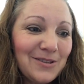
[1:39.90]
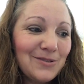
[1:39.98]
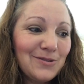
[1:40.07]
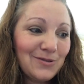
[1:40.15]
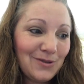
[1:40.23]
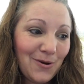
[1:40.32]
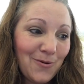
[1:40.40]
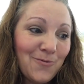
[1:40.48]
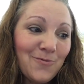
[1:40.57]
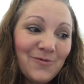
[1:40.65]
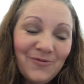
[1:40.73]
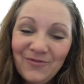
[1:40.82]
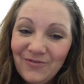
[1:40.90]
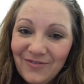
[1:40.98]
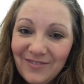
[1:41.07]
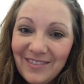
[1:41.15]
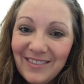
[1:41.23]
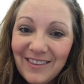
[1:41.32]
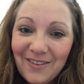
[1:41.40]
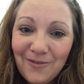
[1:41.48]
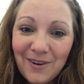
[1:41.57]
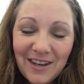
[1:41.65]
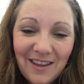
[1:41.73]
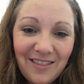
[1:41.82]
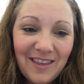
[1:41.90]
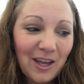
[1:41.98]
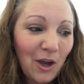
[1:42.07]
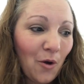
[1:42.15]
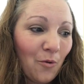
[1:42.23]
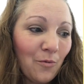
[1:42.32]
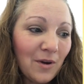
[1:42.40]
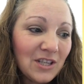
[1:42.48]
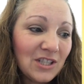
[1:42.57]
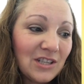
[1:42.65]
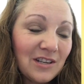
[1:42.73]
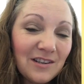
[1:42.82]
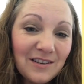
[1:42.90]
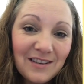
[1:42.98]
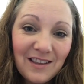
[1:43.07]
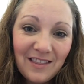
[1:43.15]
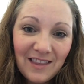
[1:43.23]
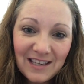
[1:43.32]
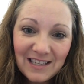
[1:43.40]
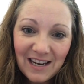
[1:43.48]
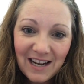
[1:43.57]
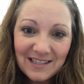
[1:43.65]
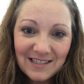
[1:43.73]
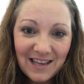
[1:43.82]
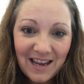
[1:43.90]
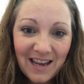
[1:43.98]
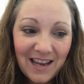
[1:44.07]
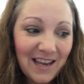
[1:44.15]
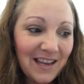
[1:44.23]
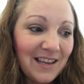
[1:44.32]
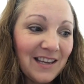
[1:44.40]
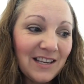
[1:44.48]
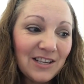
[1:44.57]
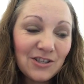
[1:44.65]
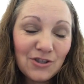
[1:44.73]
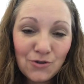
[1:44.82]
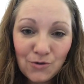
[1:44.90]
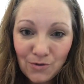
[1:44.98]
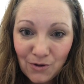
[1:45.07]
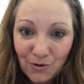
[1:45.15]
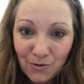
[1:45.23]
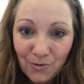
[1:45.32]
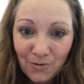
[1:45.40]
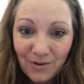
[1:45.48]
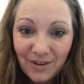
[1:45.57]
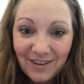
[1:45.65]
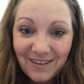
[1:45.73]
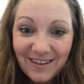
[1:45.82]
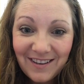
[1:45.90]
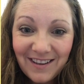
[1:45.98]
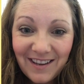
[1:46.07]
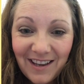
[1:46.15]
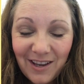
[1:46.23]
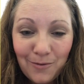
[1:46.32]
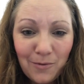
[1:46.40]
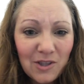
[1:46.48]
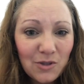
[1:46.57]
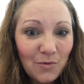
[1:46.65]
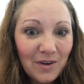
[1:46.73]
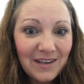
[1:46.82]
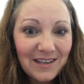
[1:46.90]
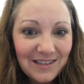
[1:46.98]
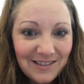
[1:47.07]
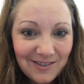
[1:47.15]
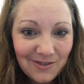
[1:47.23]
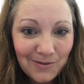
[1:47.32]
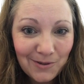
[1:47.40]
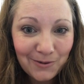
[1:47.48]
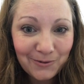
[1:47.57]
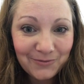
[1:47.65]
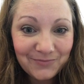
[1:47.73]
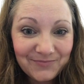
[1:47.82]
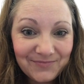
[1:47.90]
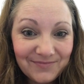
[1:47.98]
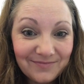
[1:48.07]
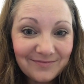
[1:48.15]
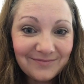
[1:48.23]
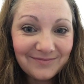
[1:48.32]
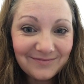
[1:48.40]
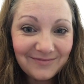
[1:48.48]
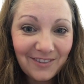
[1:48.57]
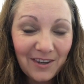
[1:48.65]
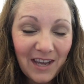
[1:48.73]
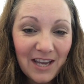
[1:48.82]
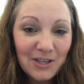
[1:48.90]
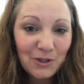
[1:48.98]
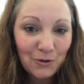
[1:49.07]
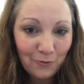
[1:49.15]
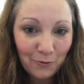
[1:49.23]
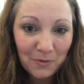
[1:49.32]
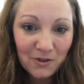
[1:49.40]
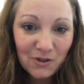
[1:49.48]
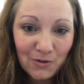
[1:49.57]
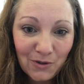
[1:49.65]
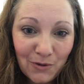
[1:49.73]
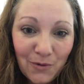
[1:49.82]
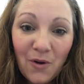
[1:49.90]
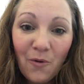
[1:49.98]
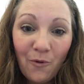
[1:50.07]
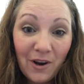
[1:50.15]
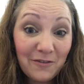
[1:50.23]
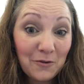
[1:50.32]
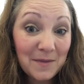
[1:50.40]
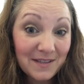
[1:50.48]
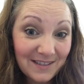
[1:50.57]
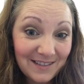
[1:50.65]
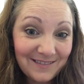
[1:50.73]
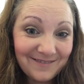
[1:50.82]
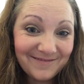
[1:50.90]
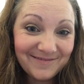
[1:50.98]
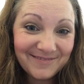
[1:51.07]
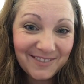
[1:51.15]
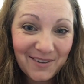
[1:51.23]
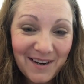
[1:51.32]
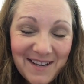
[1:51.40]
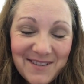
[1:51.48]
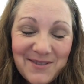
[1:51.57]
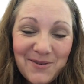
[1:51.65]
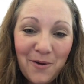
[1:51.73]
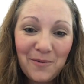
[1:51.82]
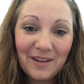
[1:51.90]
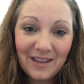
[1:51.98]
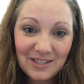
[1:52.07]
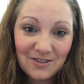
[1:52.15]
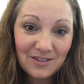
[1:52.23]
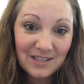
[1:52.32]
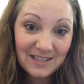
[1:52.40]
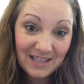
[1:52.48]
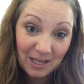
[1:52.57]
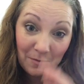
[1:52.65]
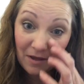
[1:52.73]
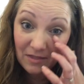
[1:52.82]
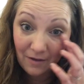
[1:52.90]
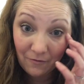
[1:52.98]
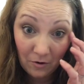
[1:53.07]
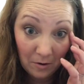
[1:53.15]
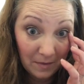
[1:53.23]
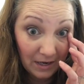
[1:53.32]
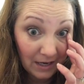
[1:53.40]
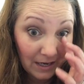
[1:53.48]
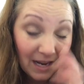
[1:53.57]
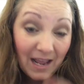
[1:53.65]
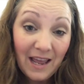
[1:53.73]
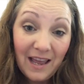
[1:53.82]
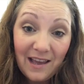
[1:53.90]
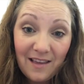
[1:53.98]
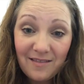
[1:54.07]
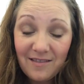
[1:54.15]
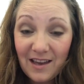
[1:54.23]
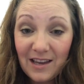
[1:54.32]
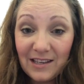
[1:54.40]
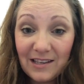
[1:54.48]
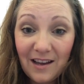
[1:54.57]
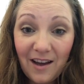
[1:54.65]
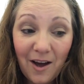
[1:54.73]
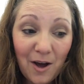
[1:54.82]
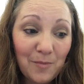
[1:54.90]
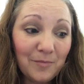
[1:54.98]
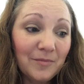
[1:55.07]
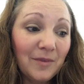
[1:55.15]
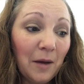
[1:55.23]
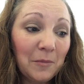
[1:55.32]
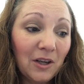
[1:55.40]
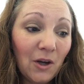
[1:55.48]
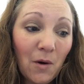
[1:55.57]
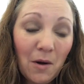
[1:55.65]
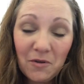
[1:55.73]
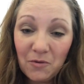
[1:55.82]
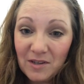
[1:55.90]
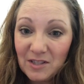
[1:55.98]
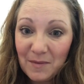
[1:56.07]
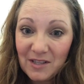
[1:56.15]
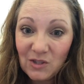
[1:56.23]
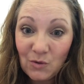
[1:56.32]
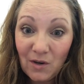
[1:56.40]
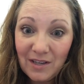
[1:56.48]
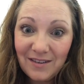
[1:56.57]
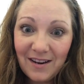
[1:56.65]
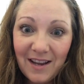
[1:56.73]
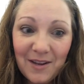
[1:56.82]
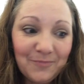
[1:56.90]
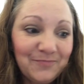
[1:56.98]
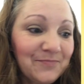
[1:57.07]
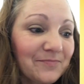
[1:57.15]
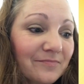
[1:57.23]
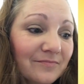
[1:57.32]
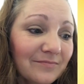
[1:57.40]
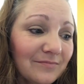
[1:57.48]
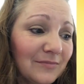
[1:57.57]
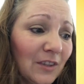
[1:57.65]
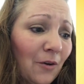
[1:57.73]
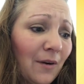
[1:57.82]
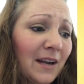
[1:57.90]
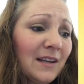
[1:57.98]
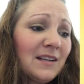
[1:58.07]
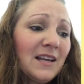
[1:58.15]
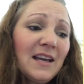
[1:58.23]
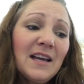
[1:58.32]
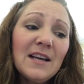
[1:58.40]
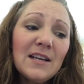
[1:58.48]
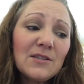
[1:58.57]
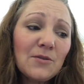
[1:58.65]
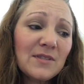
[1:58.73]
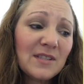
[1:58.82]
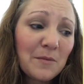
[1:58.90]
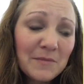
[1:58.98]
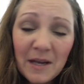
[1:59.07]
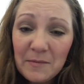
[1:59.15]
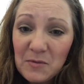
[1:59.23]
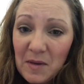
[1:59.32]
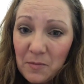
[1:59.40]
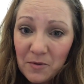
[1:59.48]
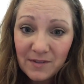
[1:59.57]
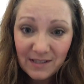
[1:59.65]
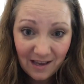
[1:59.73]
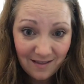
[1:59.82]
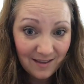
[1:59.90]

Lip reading: So, what do you think? Which thing did I say is true and which one isn't true? Okay, two of them are true, one of them isn't. All right, so I'm gonna let you just think about that for a minute and then I'm gonna go on with the rest of my story today. All right, so sometimes people say